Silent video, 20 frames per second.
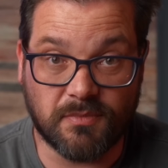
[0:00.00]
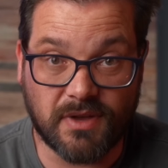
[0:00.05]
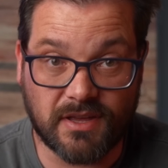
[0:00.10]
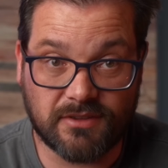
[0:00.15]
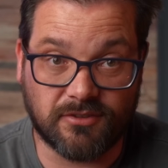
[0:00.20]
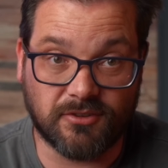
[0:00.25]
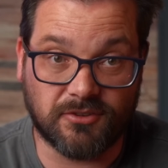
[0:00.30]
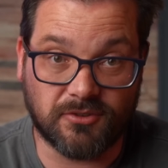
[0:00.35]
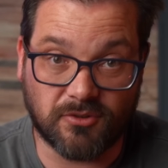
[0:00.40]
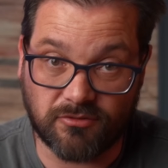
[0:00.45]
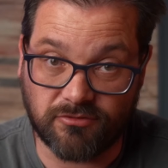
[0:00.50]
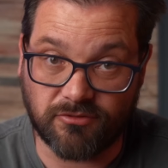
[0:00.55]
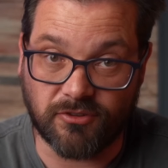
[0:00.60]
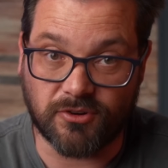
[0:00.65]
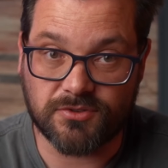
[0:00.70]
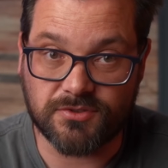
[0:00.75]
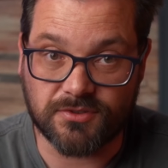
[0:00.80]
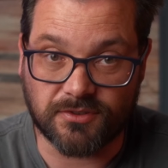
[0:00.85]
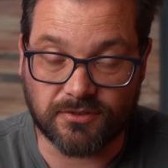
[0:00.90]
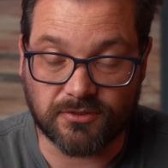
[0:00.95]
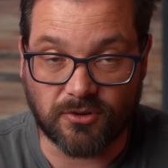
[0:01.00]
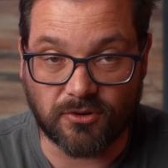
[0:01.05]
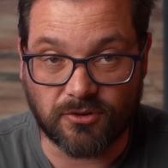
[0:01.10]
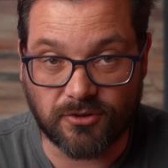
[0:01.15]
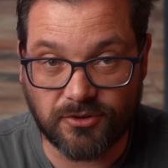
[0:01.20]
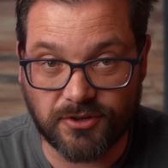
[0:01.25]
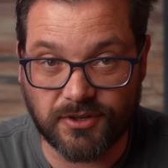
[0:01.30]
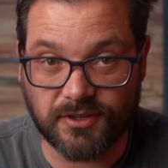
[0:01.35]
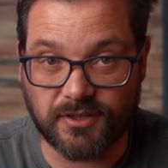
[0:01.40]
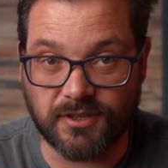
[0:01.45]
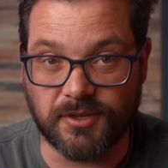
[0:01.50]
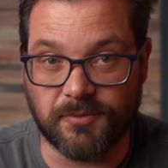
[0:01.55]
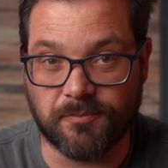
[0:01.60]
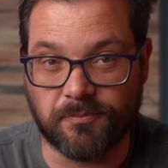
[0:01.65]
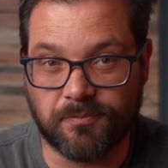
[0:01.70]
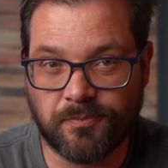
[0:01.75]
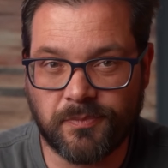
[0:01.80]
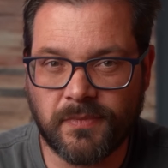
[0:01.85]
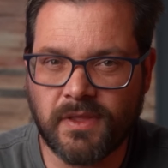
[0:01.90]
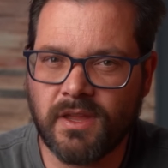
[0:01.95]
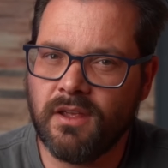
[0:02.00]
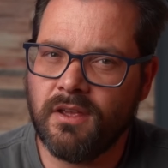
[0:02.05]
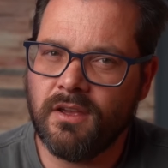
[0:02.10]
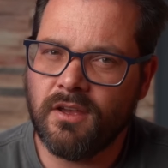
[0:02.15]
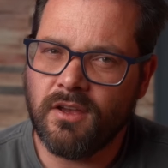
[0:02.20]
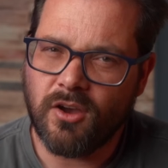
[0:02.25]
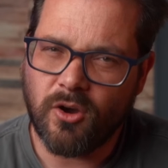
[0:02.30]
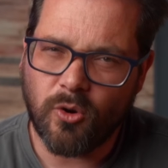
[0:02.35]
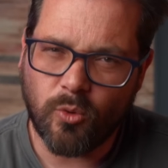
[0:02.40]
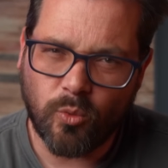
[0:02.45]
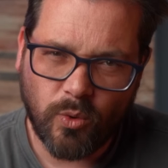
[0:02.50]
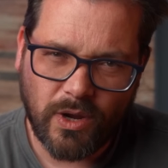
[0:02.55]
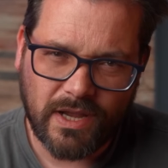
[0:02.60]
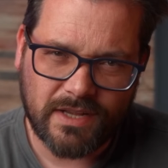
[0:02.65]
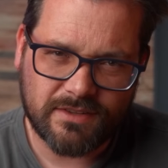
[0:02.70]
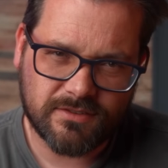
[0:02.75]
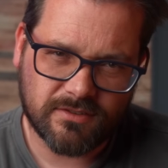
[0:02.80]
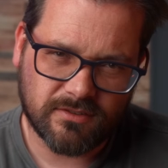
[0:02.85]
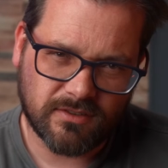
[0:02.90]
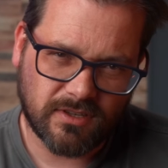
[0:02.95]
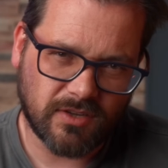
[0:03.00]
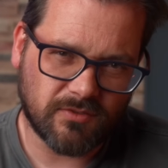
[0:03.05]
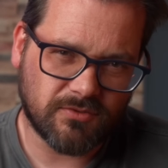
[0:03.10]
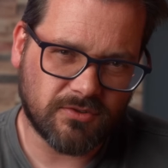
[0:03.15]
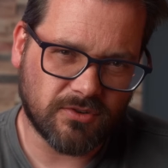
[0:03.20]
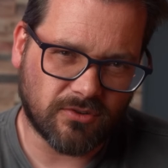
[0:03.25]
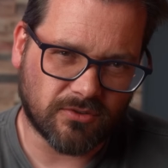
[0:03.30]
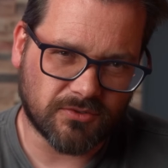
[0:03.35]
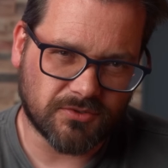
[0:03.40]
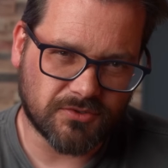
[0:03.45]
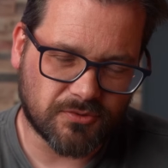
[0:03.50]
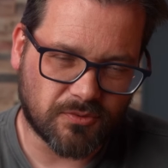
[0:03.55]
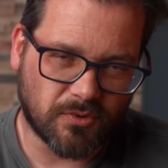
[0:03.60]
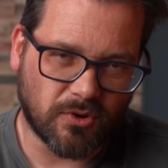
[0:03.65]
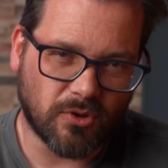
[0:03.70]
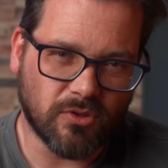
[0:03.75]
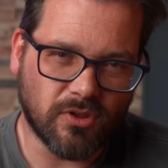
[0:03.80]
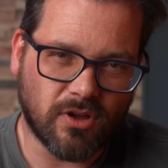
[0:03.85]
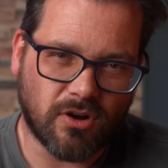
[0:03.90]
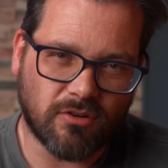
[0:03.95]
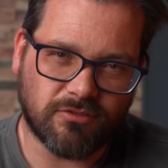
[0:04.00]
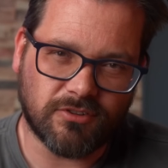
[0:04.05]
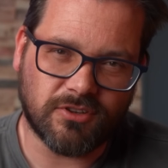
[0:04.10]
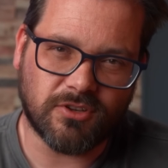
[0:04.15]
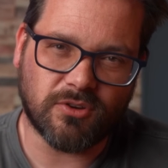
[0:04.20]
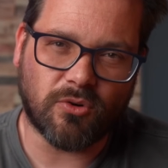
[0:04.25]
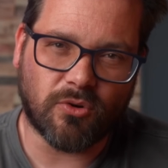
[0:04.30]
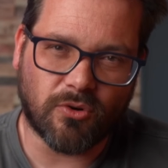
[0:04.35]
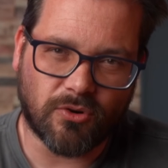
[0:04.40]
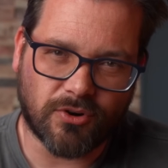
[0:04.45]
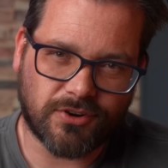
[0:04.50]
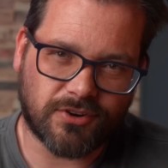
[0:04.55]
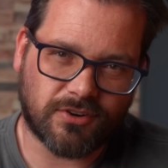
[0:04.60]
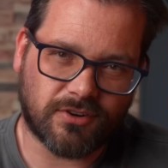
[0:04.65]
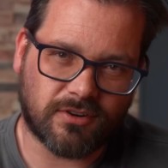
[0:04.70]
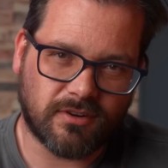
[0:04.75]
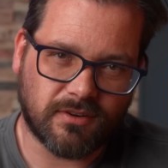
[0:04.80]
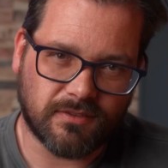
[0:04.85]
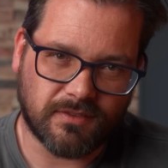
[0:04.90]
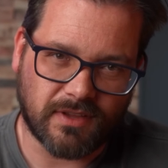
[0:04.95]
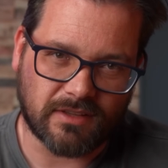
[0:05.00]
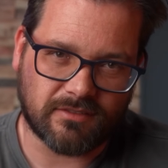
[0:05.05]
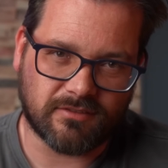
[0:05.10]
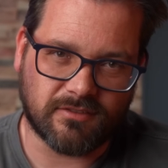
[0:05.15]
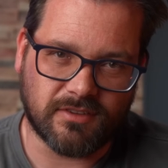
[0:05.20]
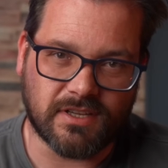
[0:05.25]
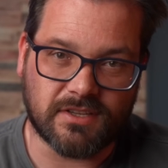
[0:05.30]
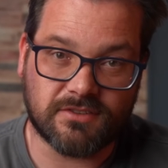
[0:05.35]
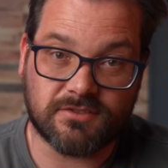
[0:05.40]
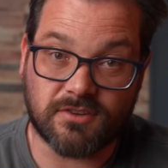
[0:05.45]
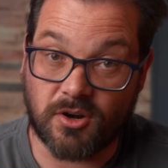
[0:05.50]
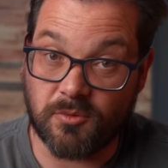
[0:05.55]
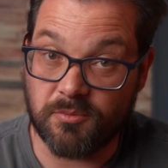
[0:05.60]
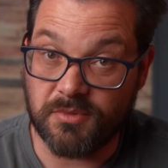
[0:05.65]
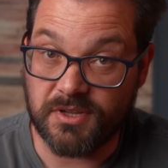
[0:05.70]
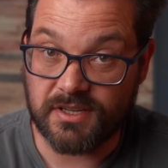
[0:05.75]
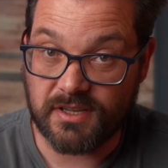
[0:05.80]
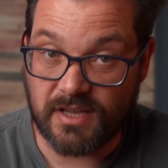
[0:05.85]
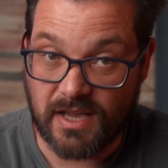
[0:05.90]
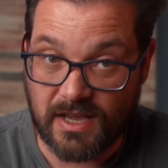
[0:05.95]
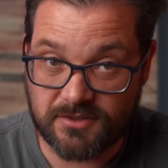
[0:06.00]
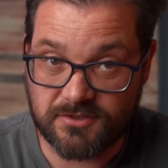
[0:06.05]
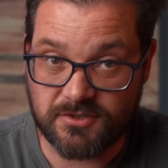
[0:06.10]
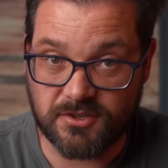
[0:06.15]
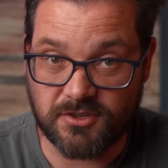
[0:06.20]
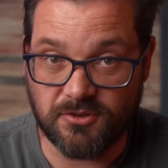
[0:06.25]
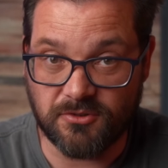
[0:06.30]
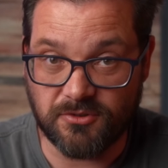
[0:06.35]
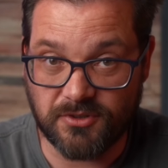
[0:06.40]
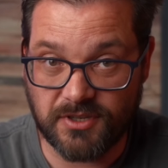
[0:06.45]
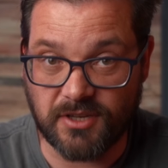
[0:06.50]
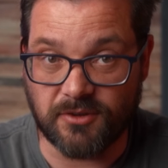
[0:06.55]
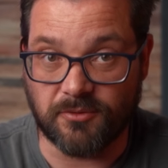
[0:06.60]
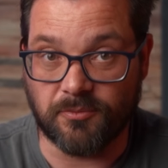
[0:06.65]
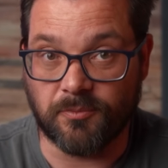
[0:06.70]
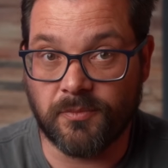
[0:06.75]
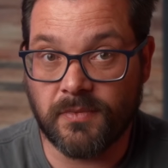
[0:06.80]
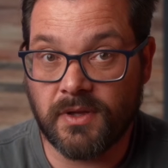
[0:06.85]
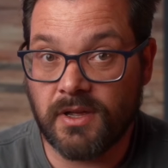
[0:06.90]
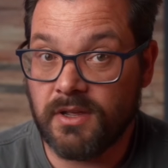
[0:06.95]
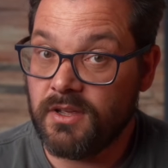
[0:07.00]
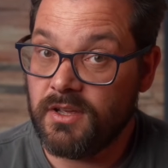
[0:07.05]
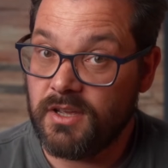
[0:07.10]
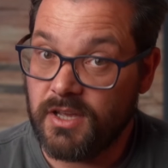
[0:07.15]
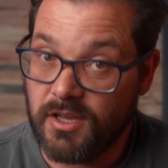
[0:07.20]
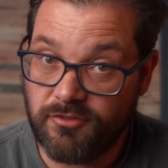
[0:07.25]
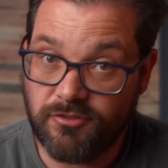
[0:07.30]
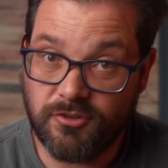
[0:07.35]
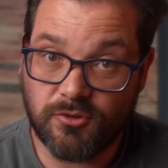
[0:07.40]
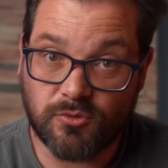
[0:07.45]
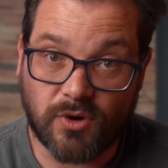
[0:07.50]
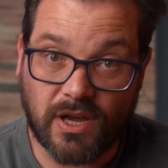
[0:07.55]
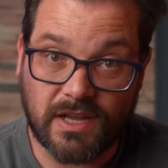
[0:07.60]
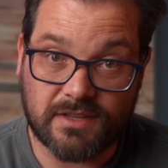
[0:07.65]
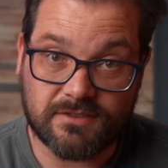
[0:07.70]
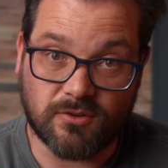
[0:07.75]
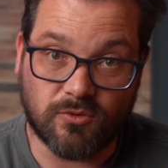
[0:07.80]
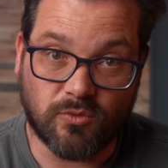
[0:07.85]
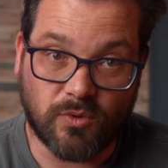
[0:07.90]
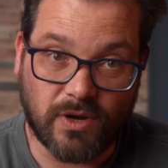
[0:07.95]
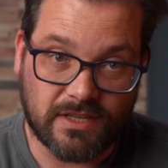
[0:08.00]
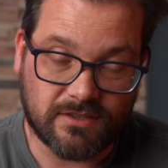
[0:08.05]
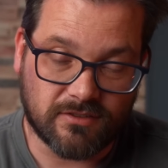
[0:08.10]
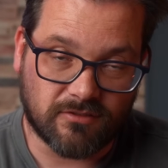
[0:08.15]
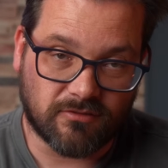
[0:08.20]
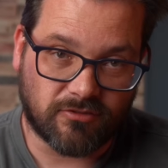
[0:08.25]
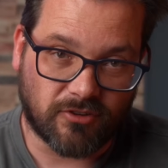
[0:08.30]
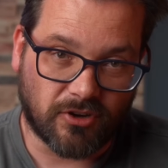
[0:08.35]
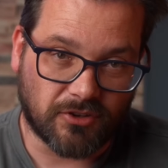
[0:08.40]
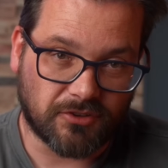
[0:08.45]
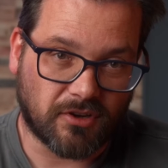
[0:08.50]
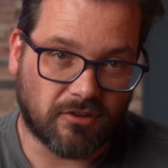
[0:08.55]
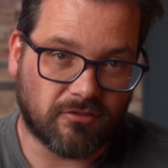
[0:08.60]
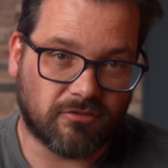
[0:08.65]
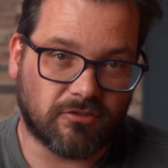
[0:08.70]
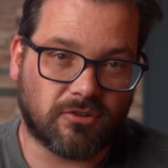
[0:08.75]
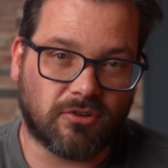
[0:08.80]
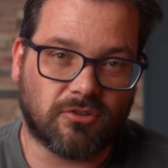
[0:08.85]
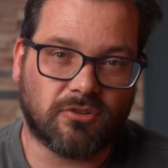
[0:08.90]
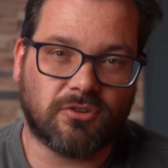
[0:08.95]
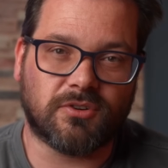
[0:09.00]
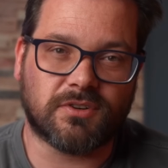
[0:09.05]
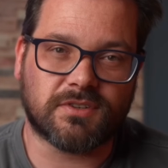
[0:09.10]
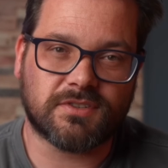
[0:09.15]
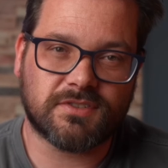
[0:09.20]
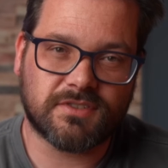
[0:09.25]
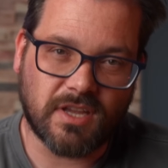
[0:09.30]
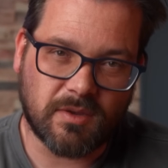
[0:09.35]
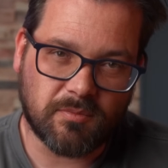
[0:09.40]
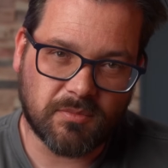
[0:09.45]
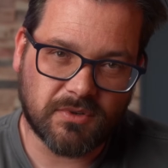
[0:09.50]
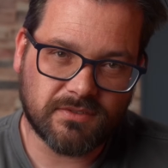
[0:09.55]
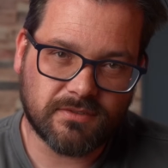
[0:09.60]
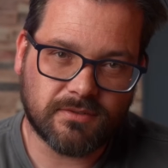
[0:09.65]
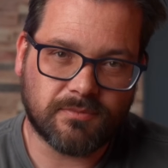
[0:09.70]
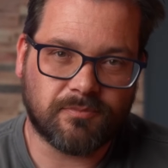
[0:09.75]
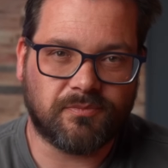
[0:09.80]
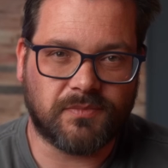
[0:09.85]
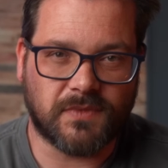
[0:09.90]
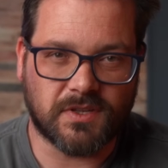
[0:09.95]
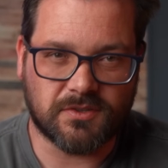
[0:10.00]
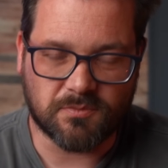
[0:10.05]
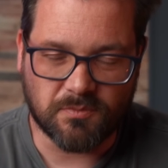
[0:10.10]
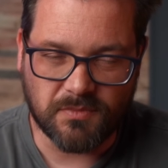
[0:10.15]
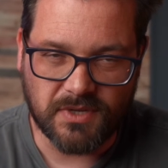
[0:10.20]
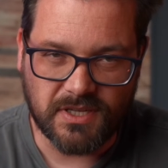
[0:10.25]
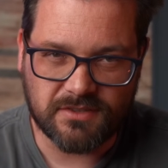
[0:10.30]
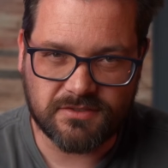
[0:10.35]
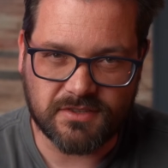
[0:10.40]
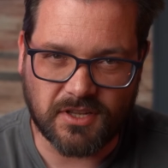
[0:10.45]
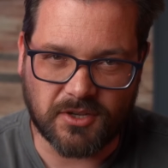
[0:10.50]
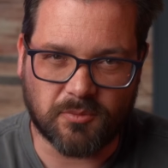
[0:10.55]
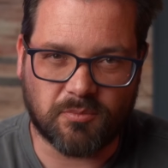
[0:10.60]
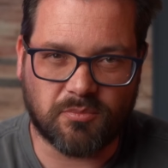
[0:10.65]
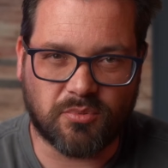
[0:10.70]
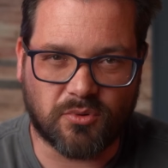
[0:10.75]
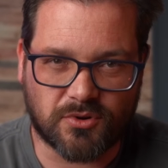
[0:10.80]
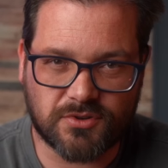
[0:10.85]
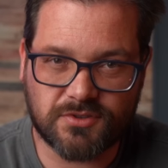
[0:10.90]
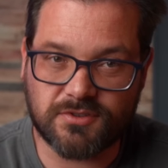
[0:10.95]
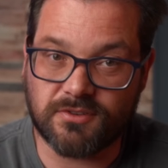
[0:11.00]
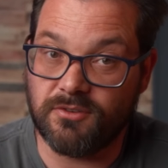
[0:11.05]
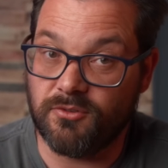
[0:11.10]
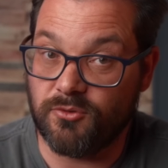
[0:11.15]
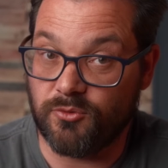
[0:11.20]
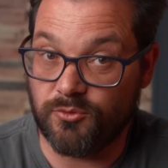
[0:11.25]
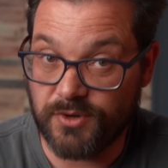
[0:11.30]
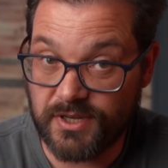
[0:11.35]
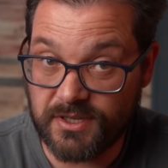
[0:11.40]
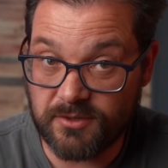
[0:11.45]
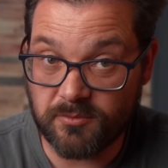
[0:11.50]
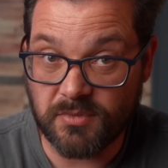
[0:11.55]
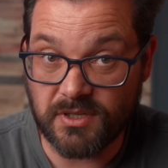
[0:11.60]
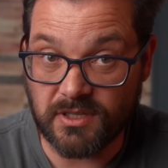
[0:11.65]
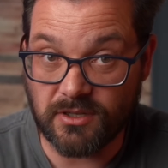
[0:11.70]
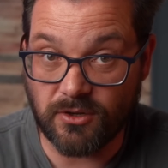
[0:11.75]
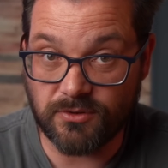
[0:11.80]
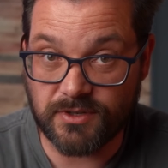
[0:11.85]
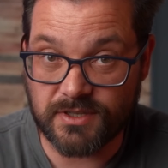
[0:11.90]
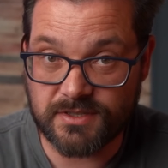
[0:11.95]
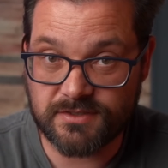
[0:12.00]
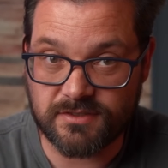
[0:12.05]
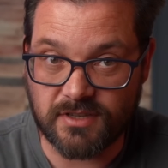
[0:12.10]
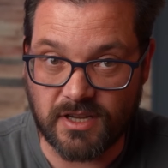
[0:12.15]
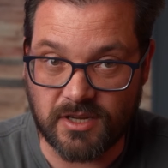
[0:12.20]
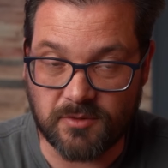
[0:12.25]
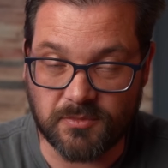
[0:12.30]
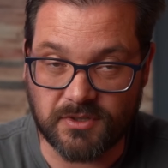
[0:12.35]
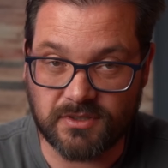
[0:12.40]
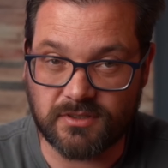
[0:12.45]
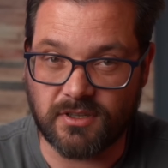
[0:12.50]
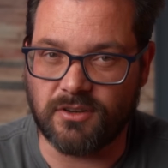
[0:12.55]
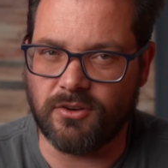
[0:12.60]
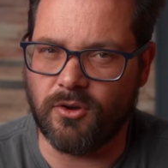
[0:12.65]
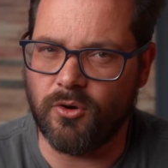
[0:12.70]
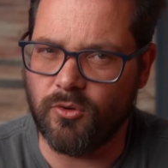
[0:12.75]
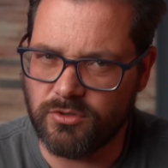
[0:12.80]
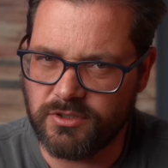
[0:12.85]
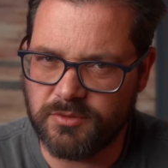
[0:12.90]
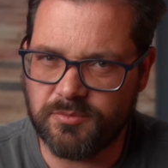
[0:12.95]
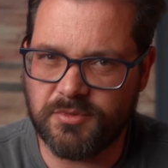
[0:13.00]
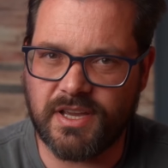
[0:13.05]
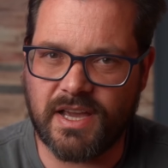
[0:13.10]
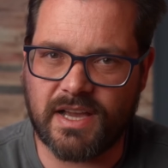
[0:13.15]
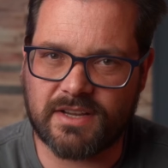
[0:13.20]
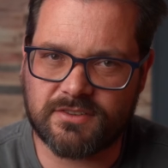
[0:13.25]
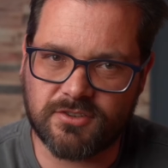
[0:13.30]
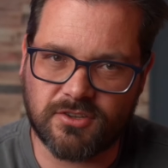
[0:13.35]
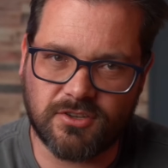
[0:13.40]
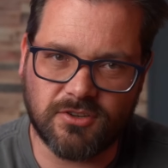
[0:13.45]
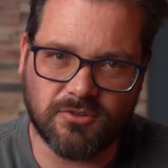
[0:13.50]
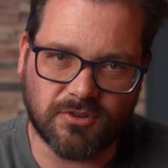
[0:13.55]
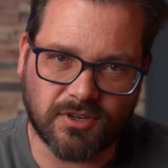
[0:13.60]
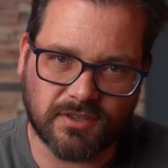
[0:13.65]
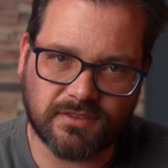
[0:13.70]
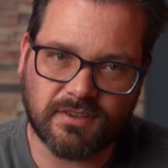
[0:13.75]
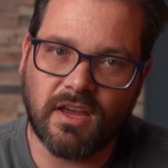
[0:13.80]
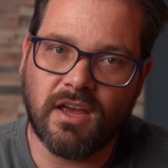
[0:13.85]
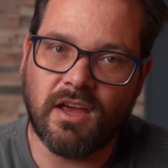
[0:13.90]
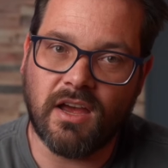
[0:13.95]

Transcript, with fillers: method or function concurrently. A wait gives you control over the order that things are being executed in. If you write a wait in front of a concurrent statement, this means that the portion written below that statement can only be executed